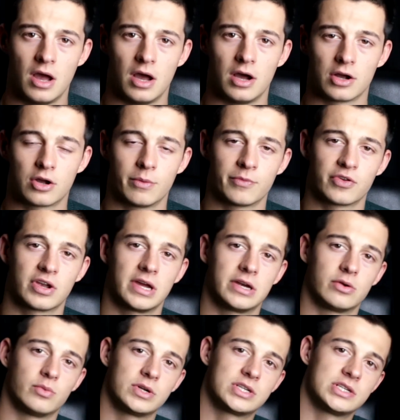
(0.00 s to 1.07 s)
uh, come
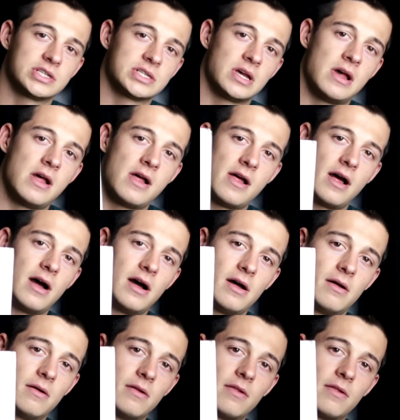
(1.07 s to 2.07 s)
together, which is uh,